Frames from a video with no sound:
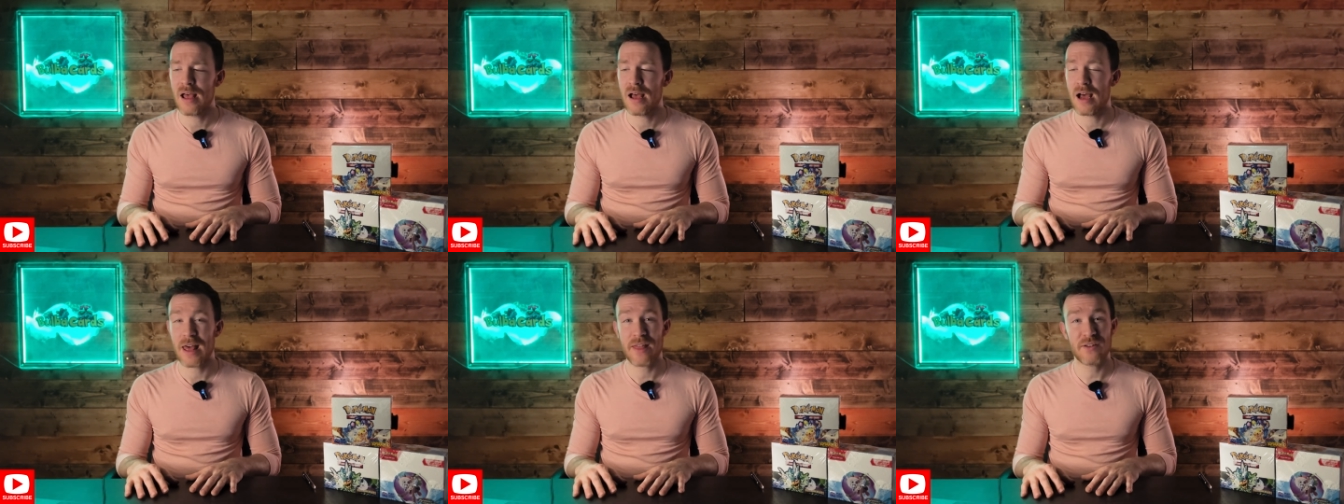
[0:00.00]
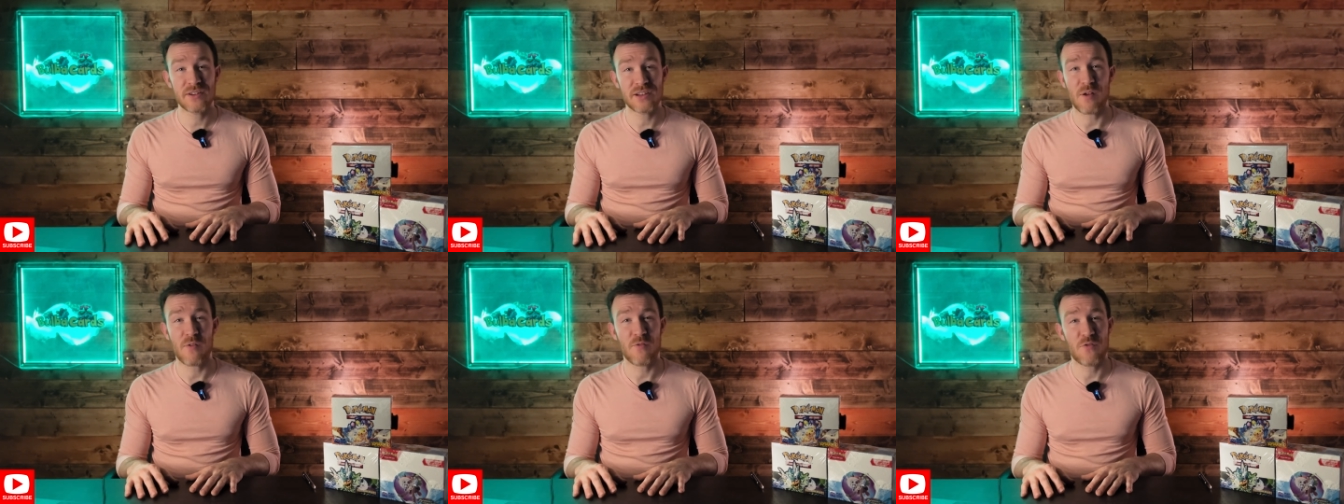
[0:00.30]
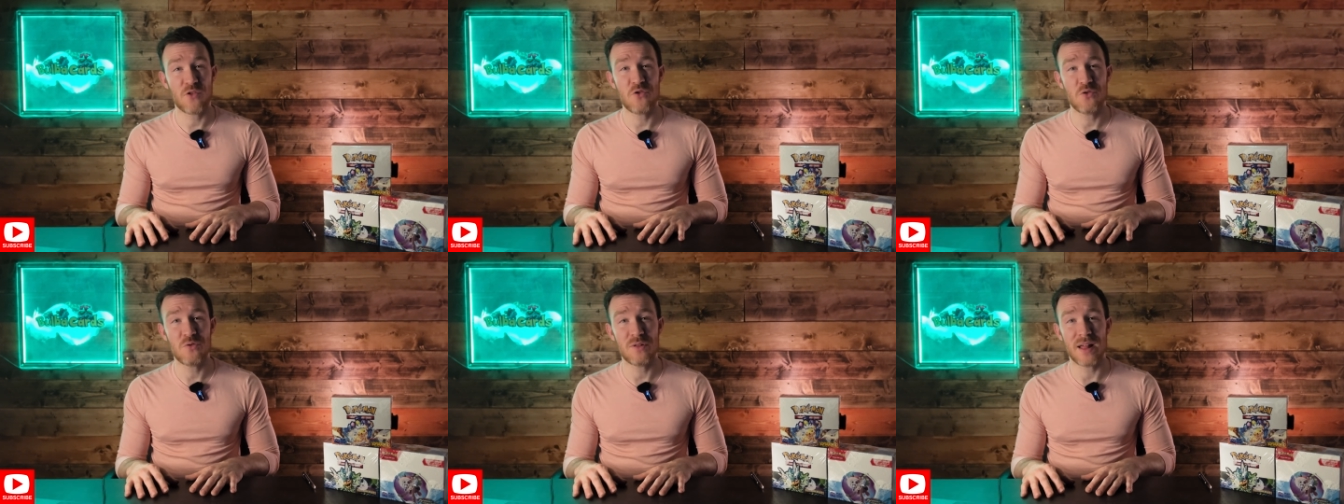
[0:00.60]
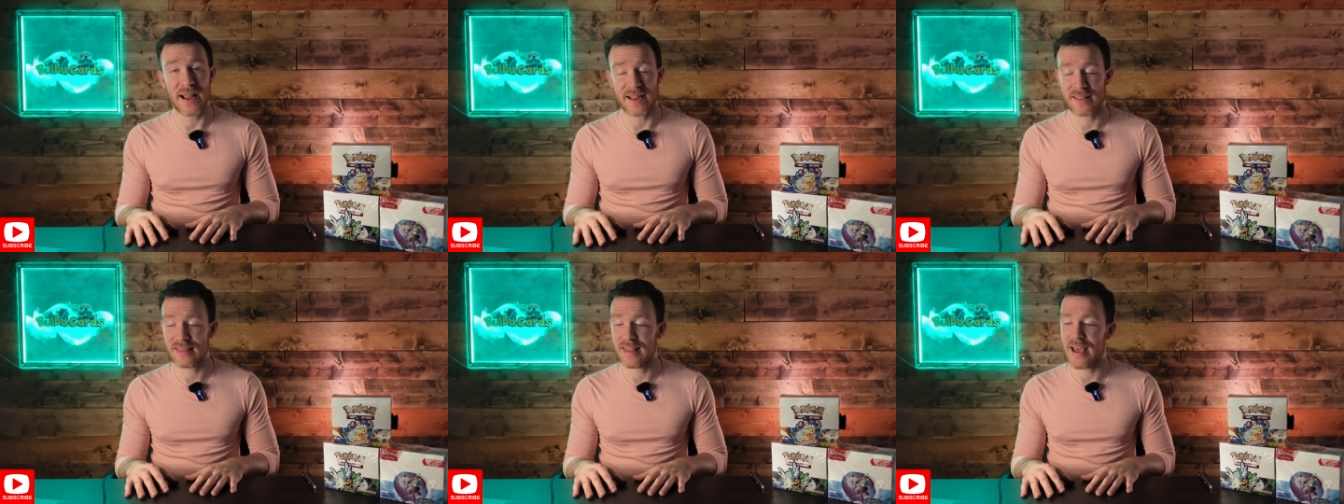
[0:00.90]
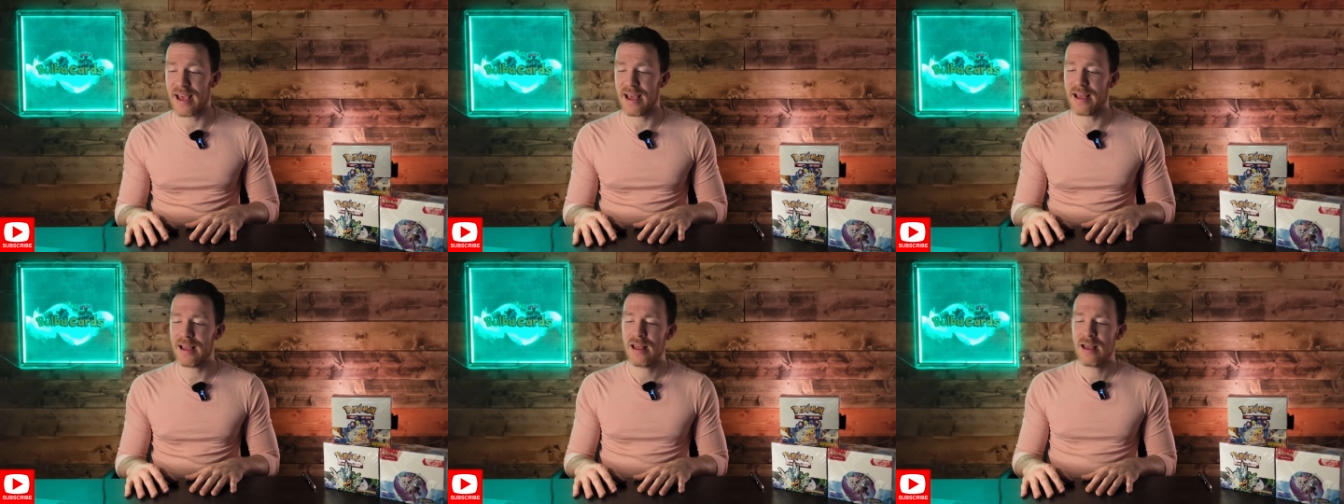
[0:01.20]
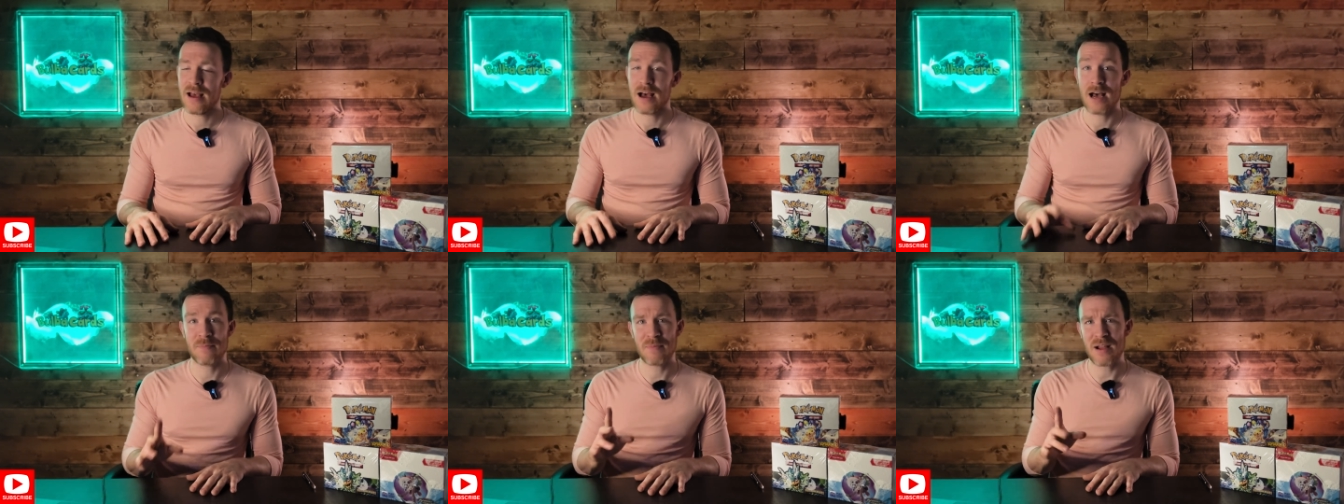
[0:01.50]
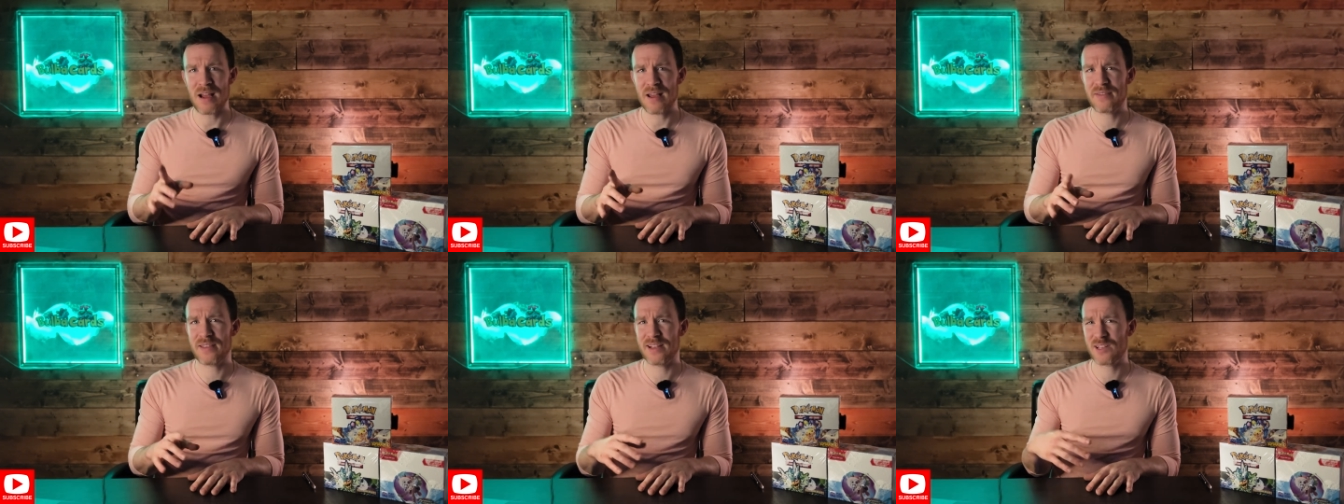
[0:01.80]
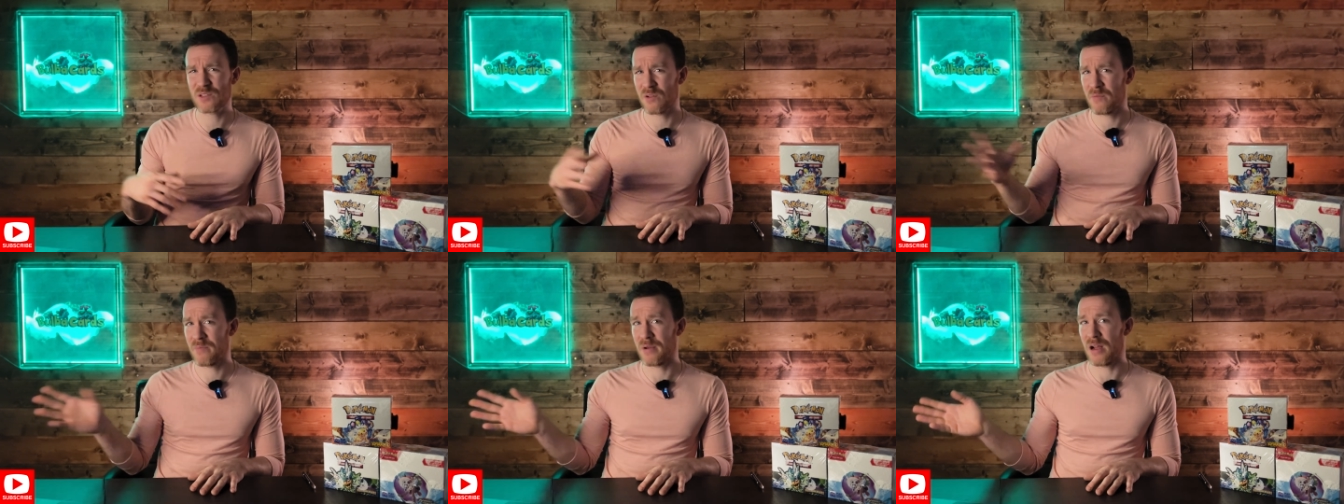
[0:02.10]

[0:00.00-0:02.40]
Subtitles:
There's a few like that. Not in this one,